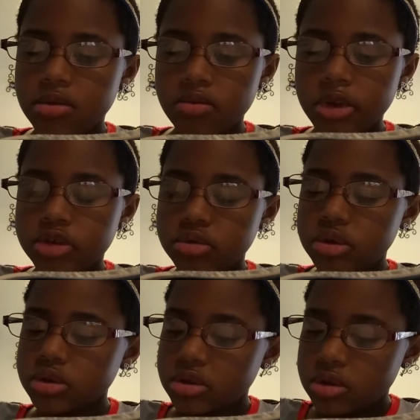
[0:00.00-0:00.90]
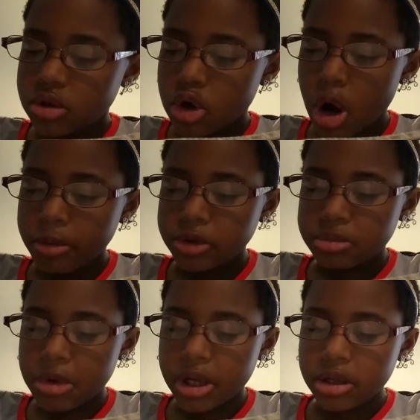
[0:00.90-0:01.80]
Rachel said, the goblins
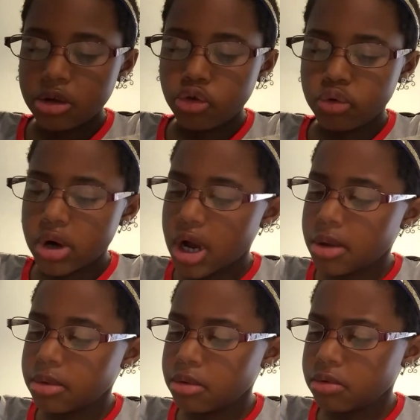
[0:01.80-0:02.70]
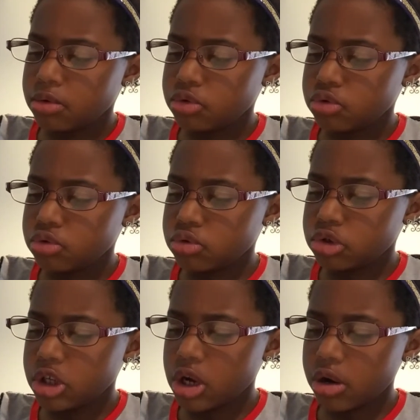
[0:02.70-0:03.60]
might grab the
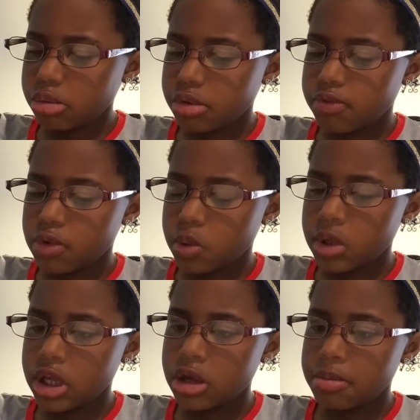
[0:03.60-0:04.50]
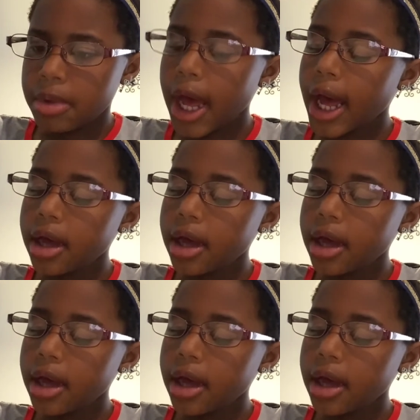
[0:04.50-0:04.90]
tiara before we get back.